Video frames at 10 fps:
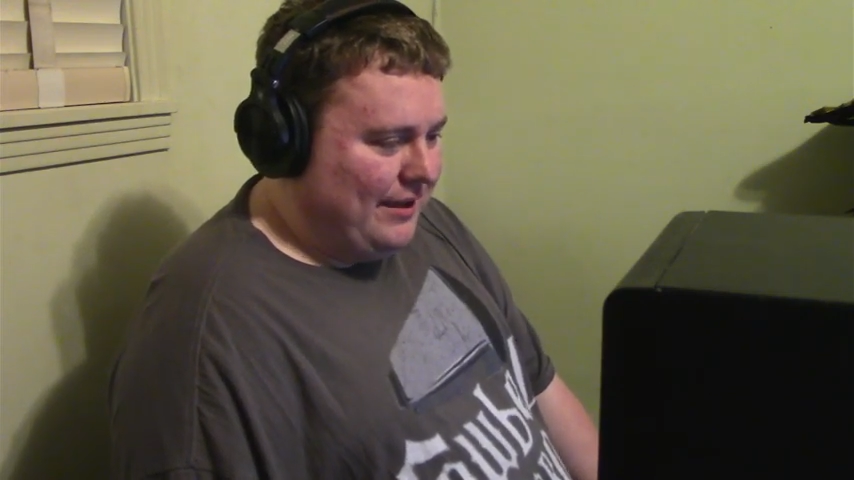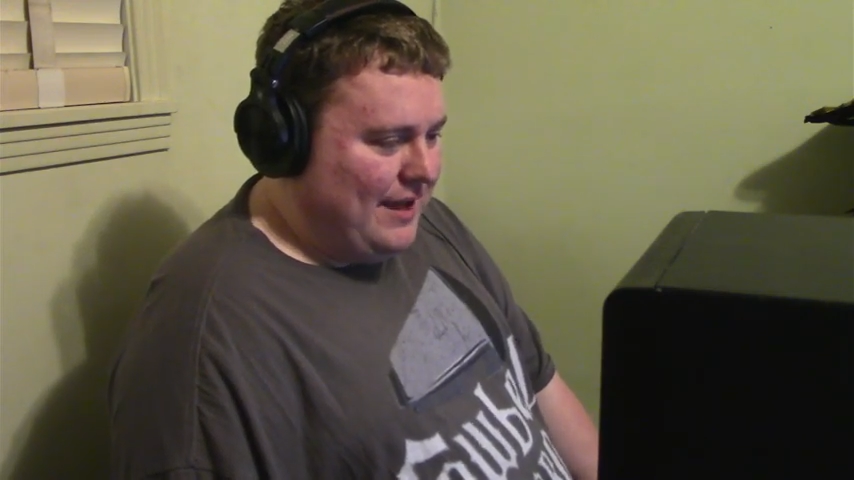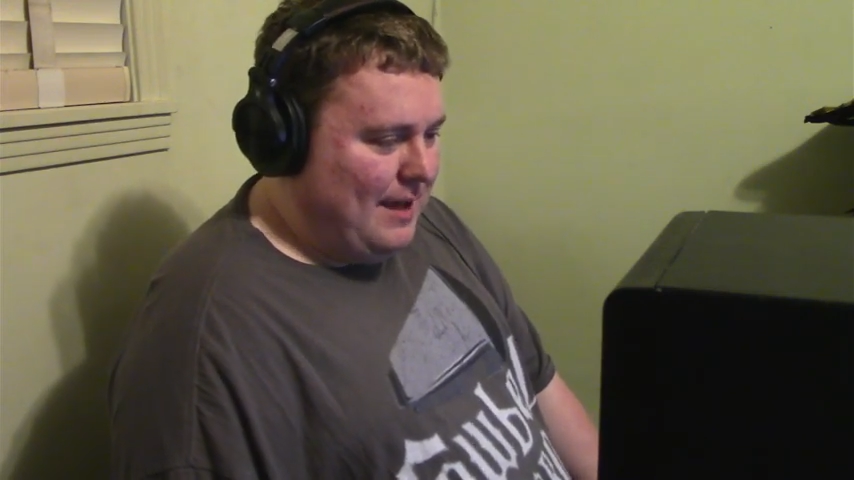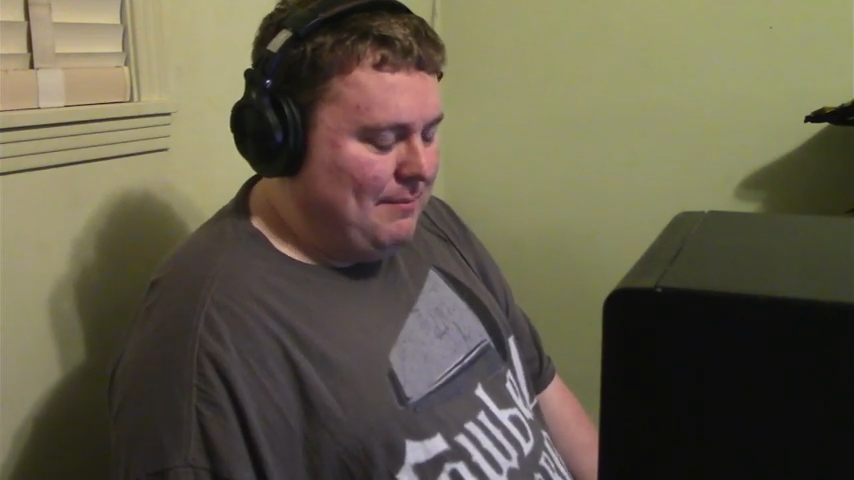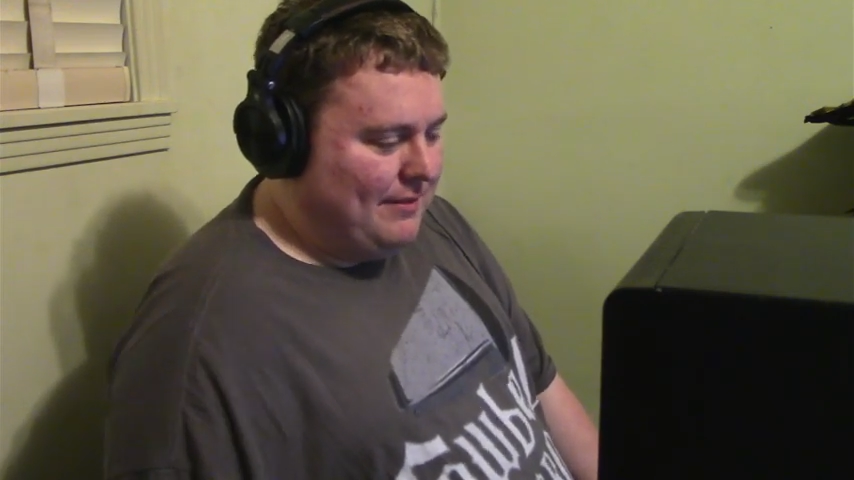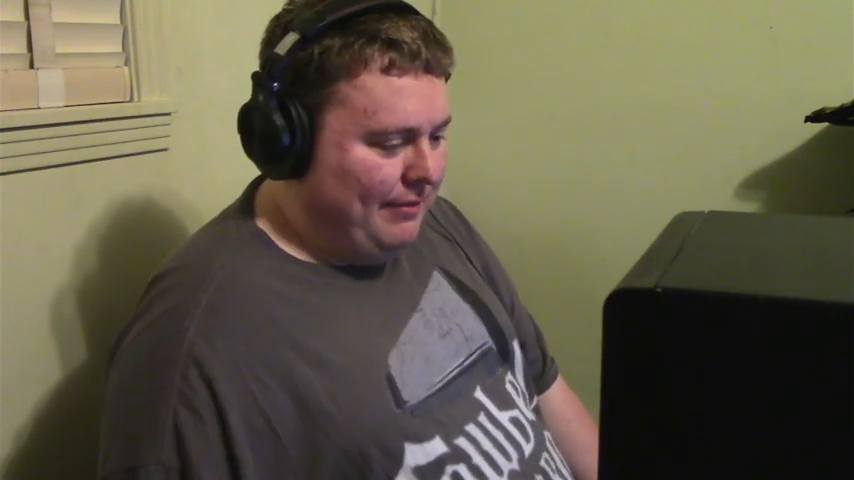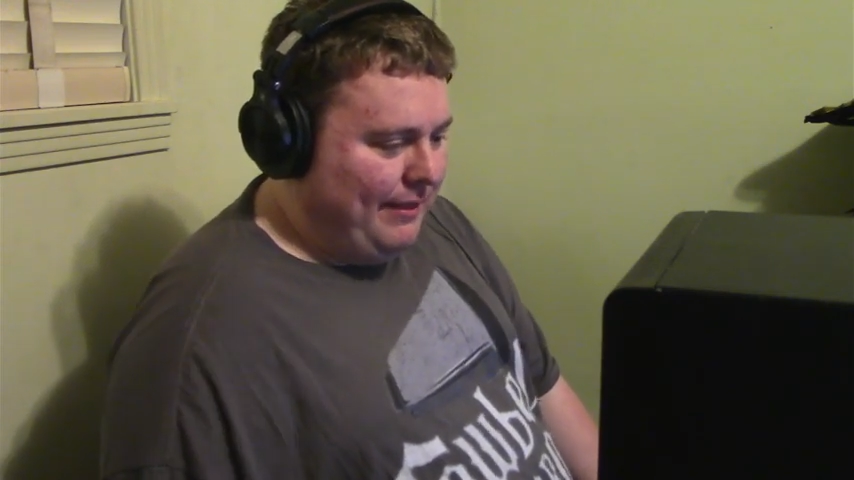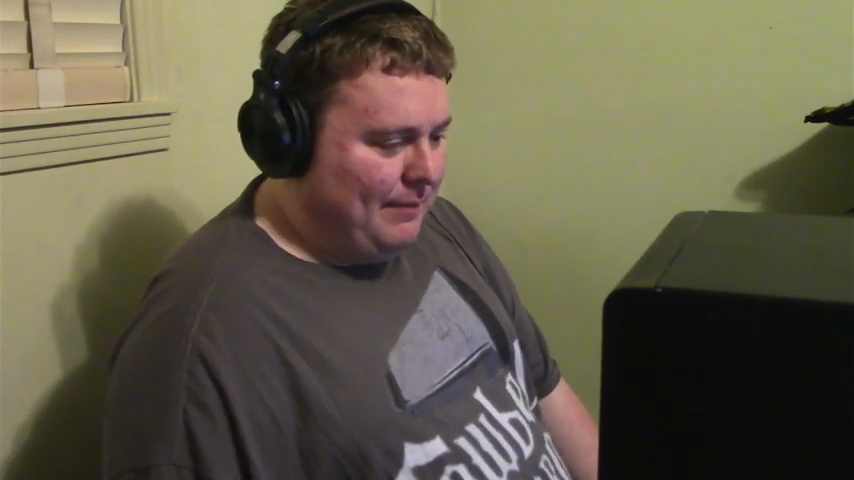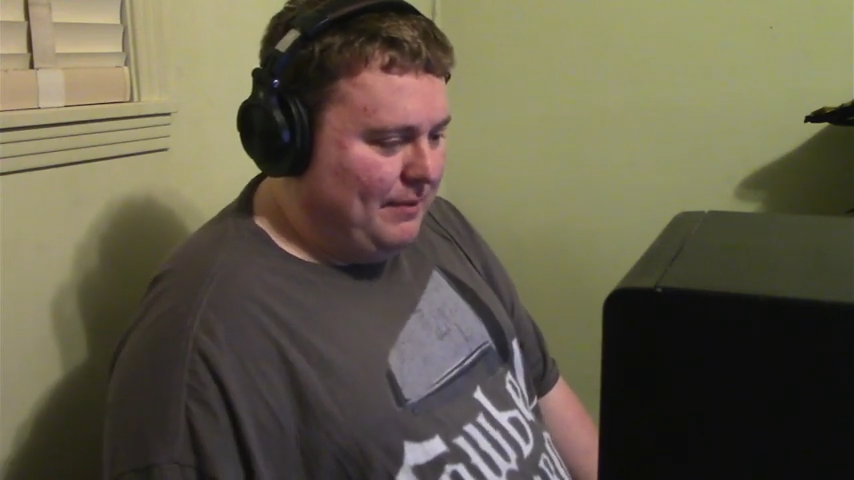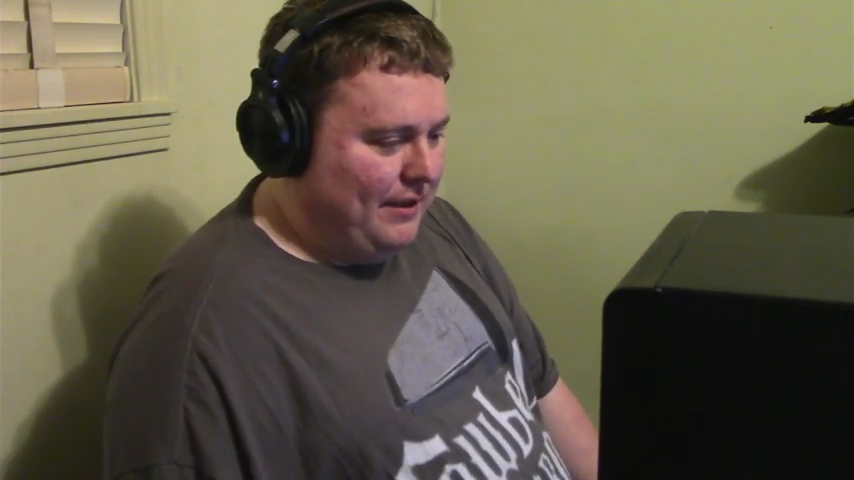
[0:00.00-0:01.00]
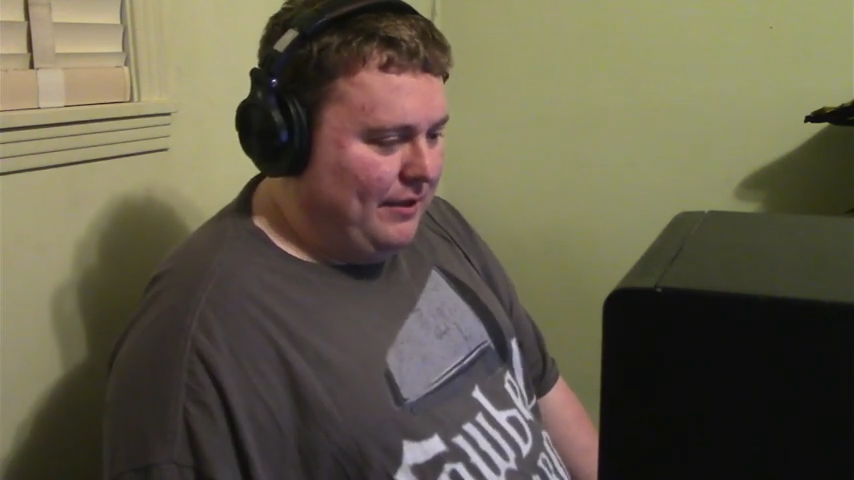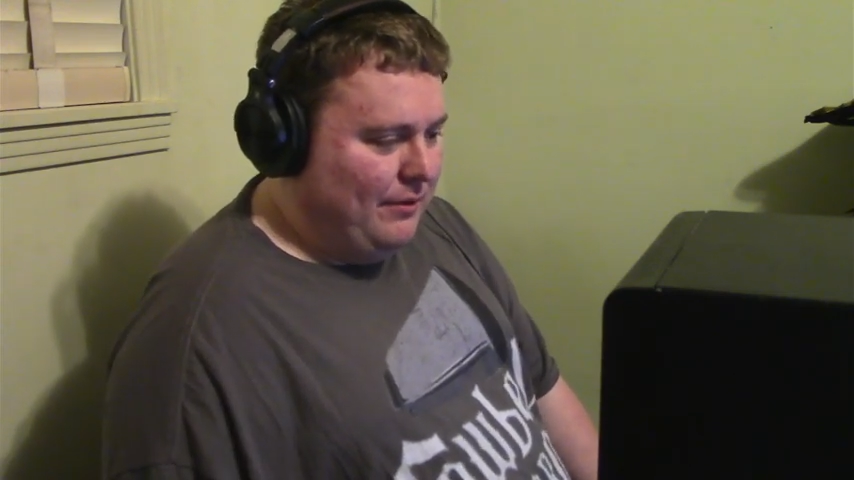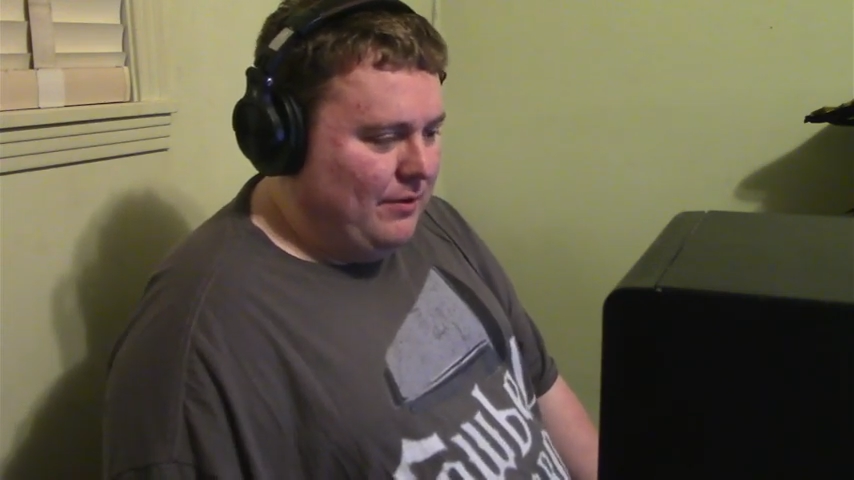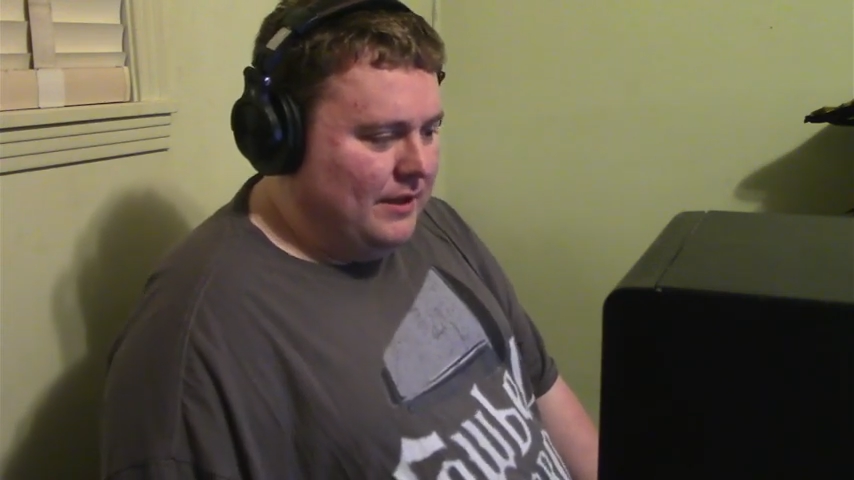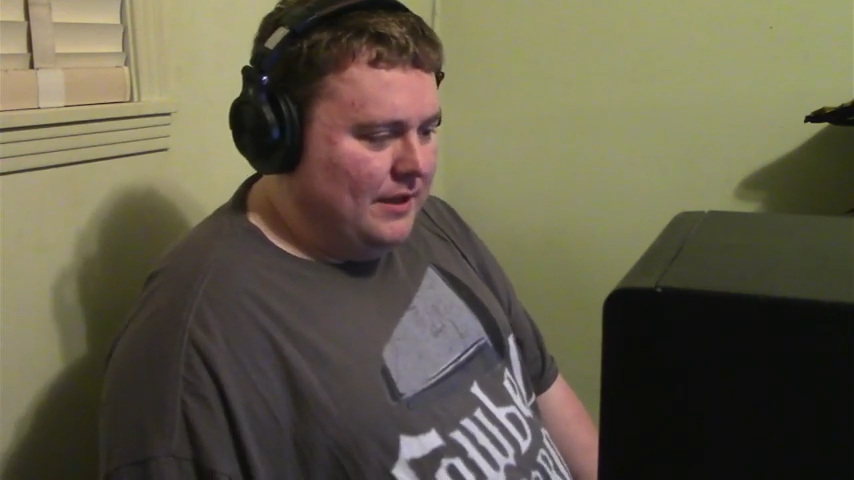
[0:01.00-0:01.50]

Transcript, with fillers: comment the link below